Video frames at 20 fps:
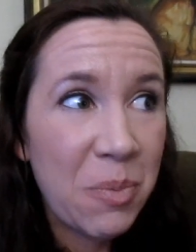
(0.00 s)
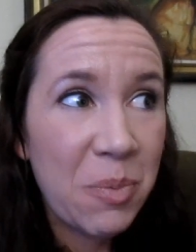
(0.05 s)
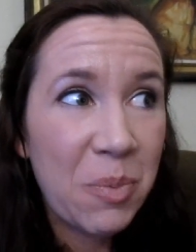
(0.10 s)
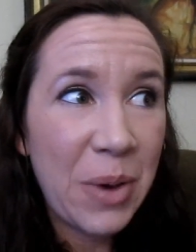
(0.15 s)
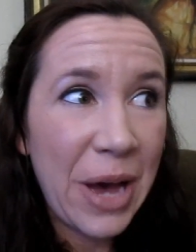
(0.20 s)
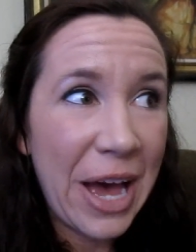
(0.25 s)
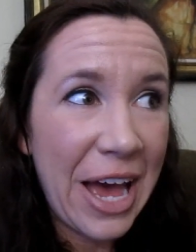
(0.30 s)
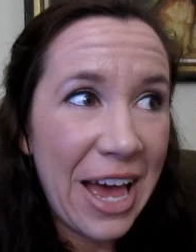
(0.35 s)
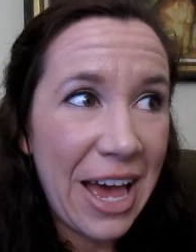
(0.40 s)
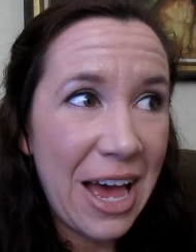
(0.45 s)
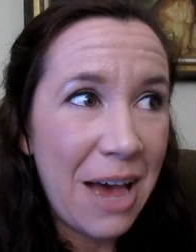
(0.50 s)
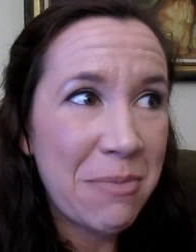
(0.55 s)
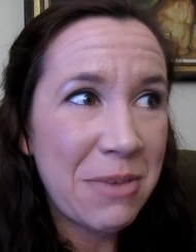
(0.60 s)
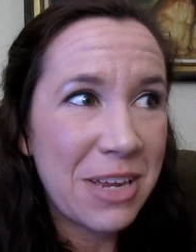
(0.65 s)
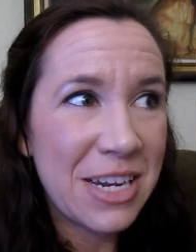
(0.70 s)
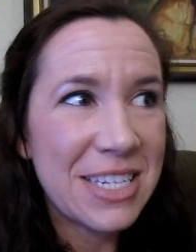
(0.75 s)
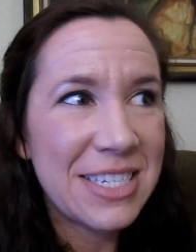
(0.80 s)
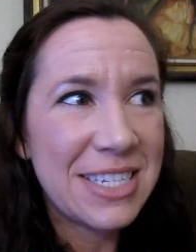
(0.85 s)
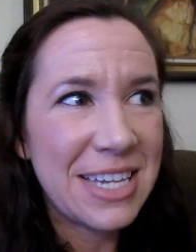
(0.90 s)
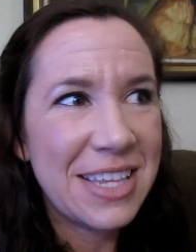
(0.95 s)
but I'm
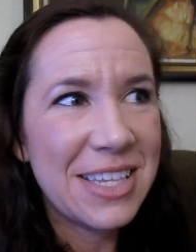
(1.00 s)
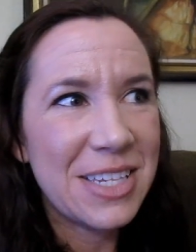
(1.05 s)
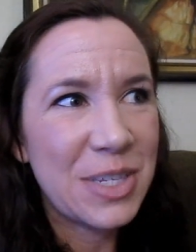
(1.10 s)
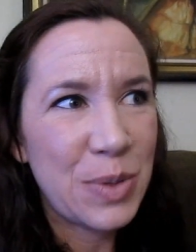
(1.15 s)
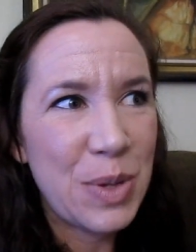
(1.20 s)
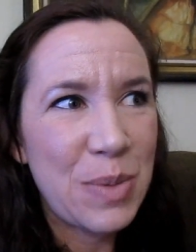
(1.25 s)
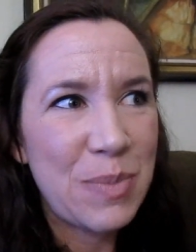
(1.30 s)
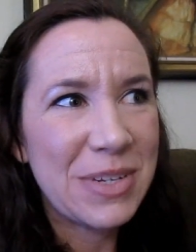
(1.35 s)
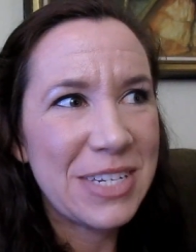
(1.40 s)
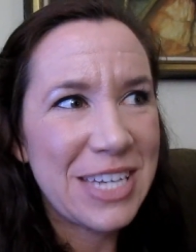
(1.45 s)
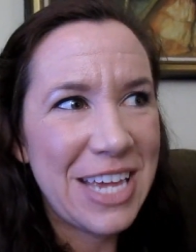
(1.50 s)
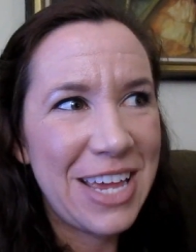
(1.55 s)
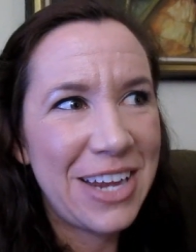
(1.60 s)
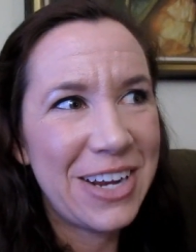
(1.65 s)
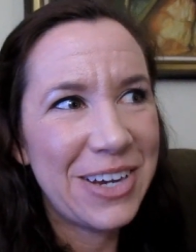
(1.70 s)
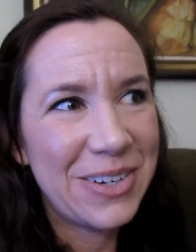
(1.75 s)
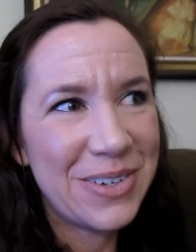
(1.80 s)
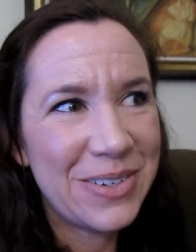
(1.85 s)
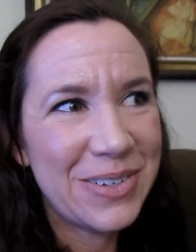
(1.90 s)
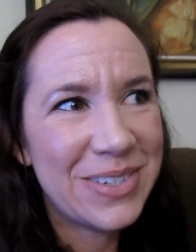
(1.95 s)
gonna say the sweet
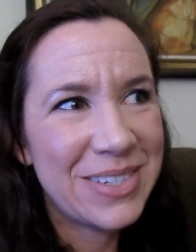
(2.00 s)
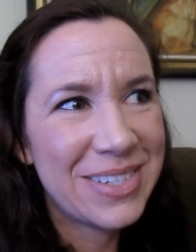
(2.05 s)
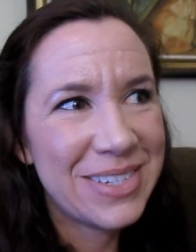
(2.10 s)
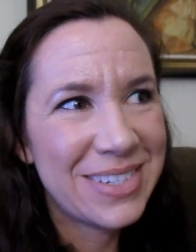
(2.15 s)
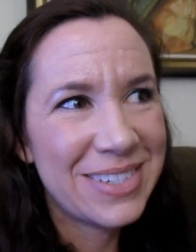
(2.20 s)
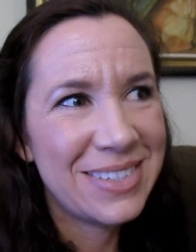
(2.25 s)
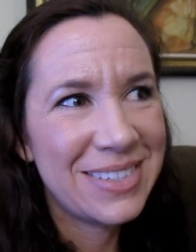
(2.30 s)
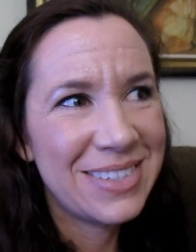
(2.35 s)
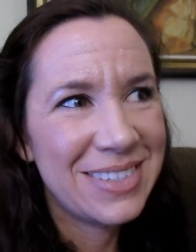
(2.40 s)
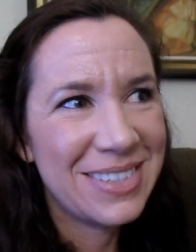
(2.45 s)
potatoes.